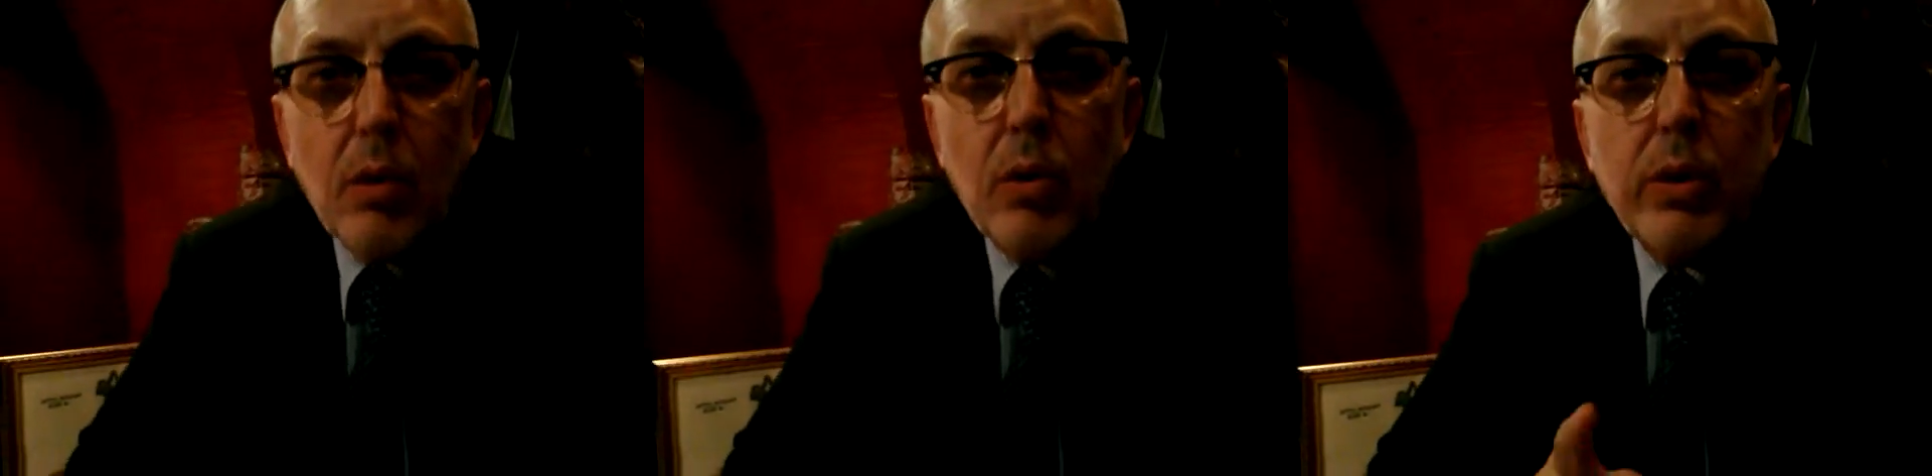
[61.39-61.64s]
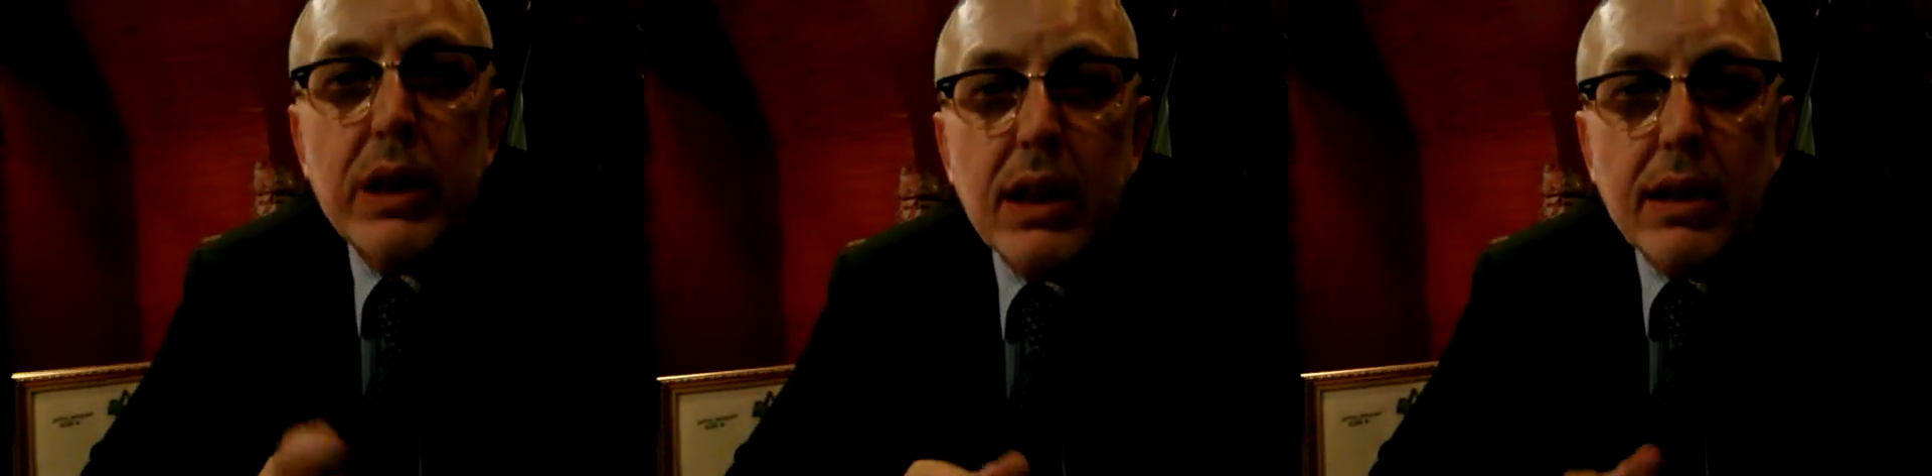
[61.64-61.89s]

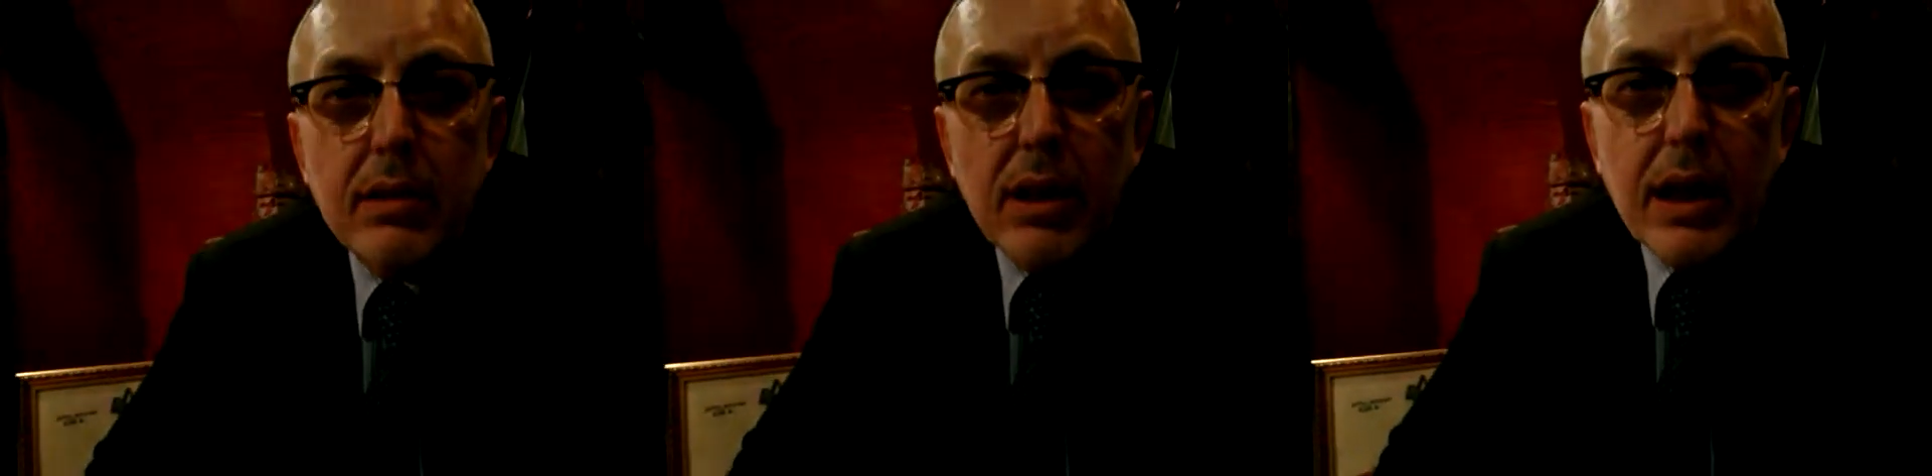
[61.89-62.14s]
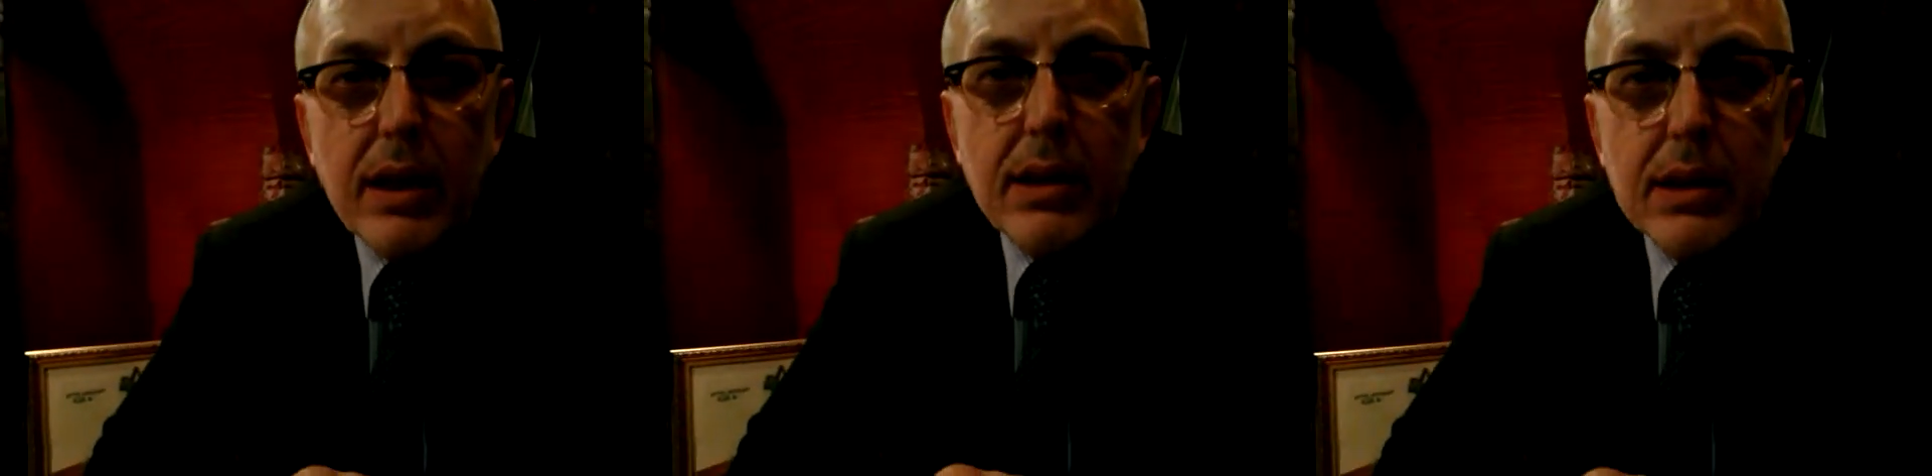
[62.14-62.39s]

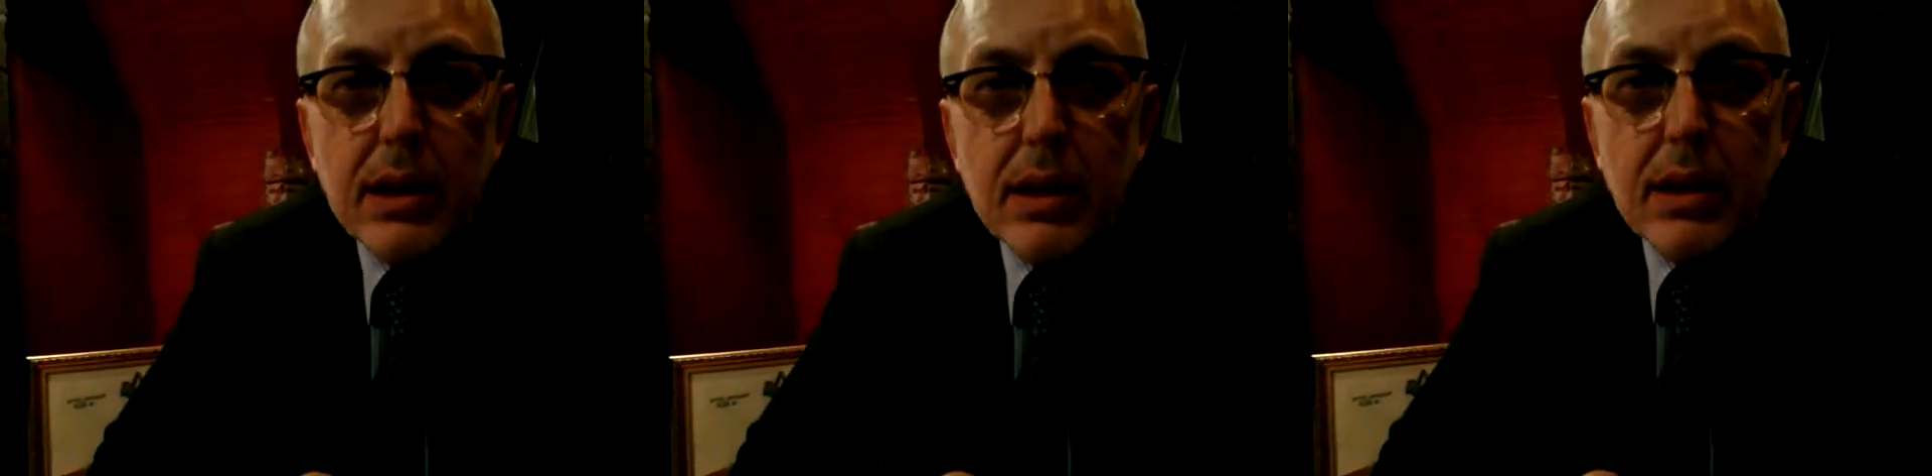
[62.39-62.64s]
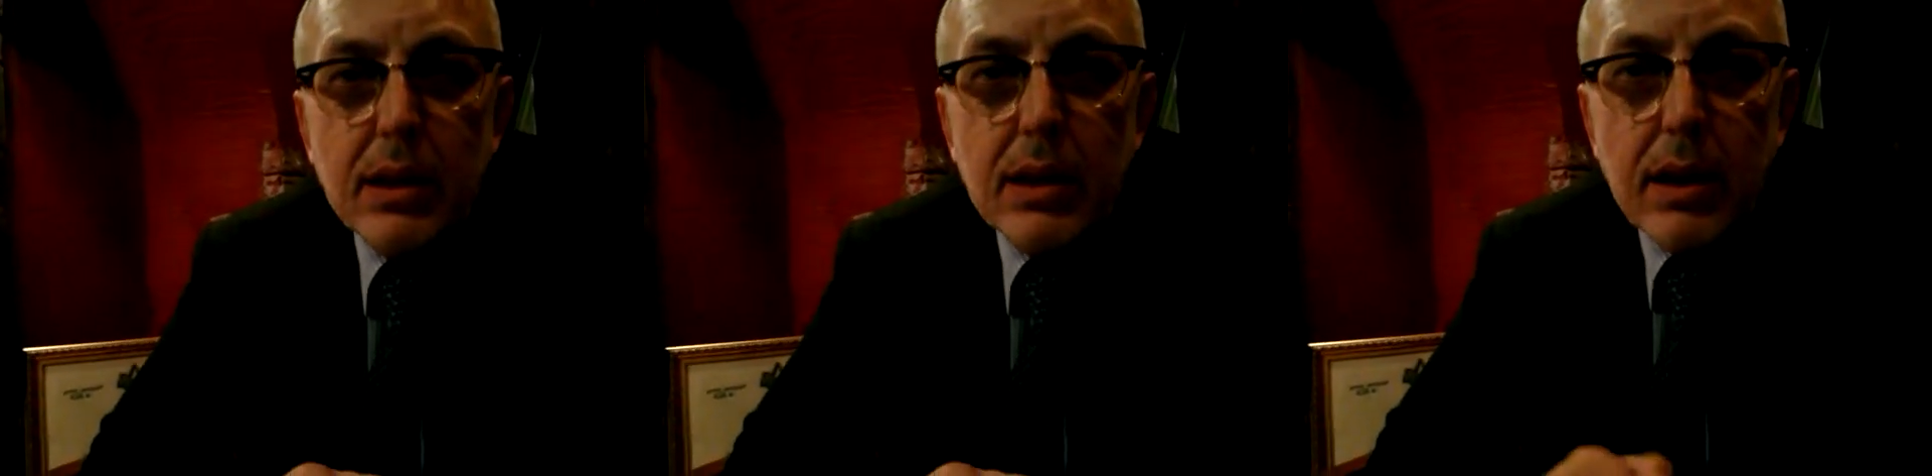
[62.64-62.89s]

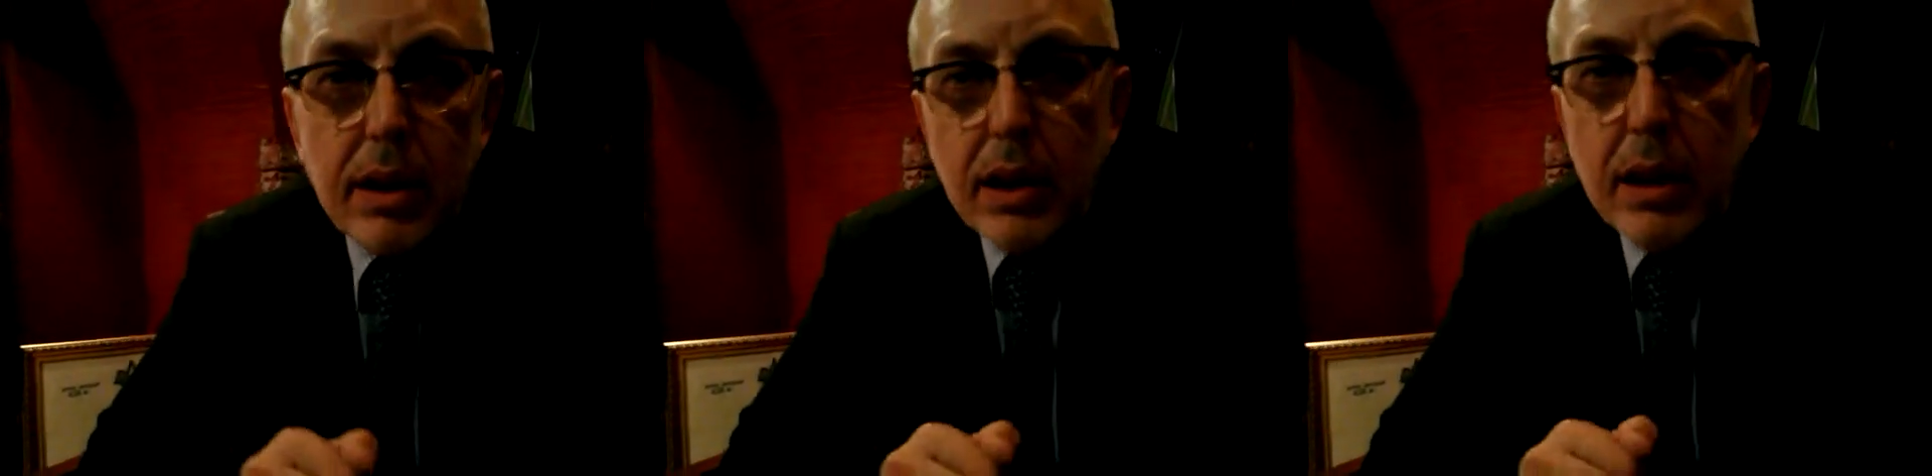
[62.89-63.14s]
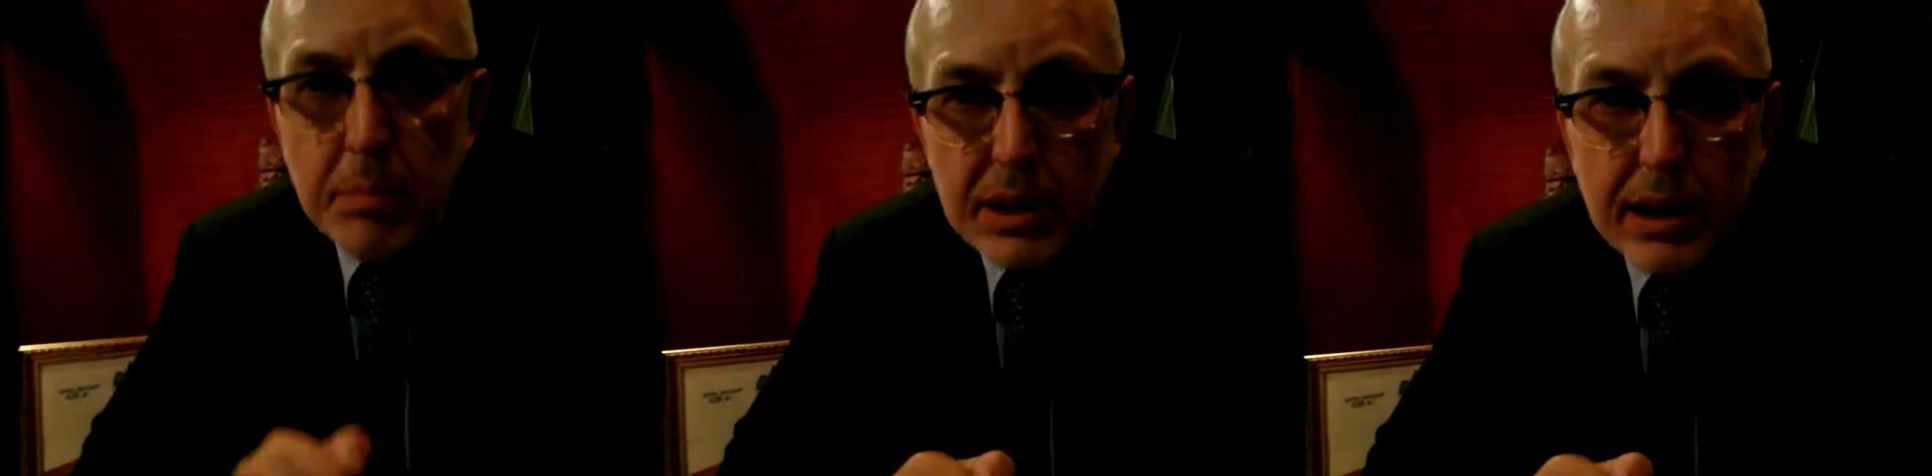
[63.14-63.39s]
recognizing
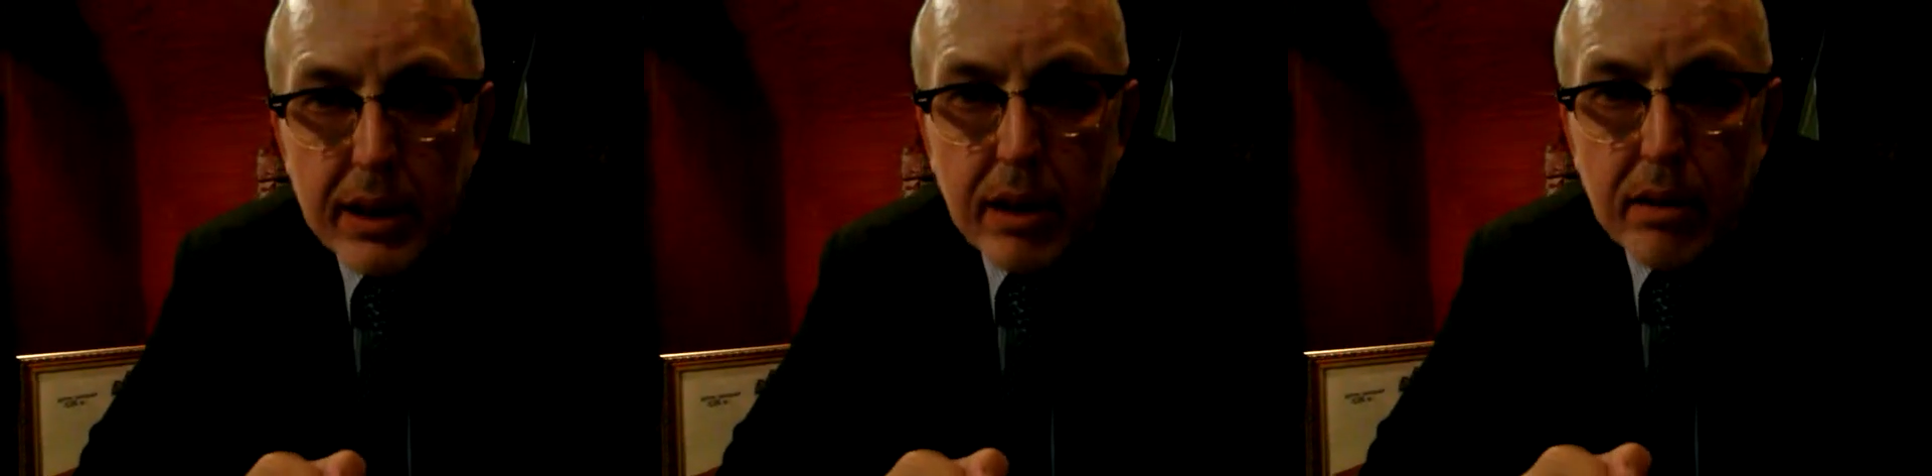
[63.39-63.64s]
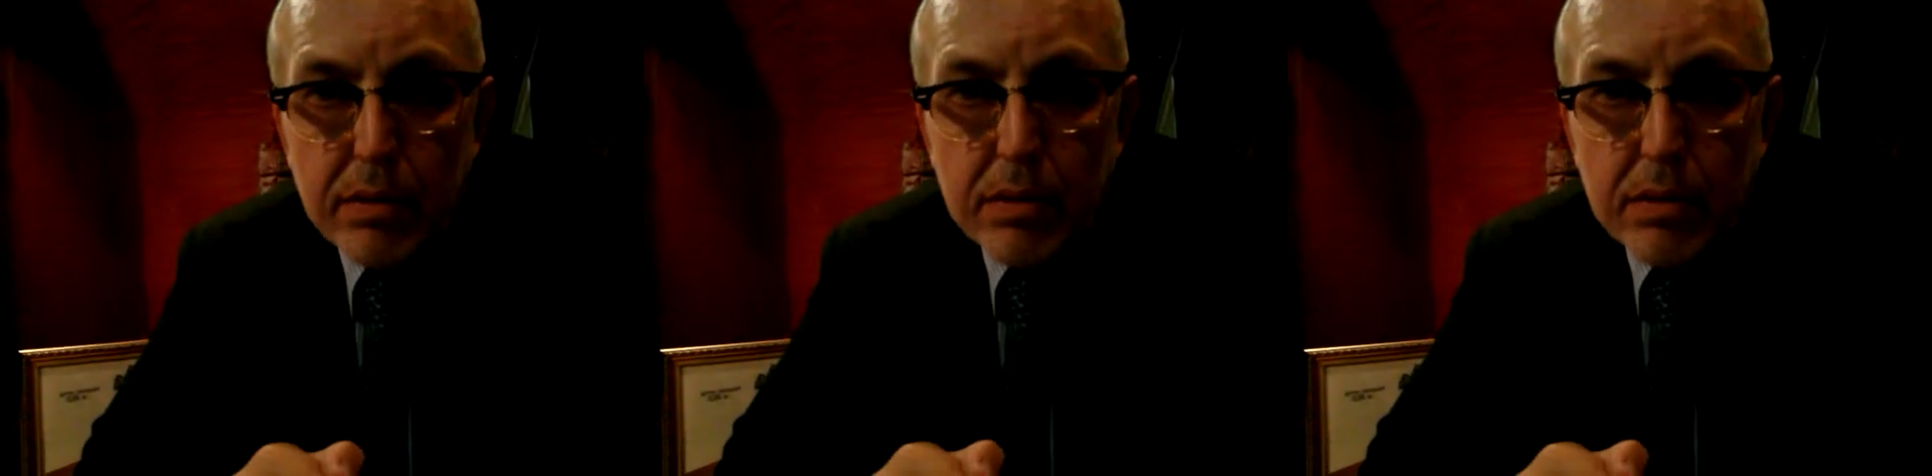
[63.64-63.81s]
himself.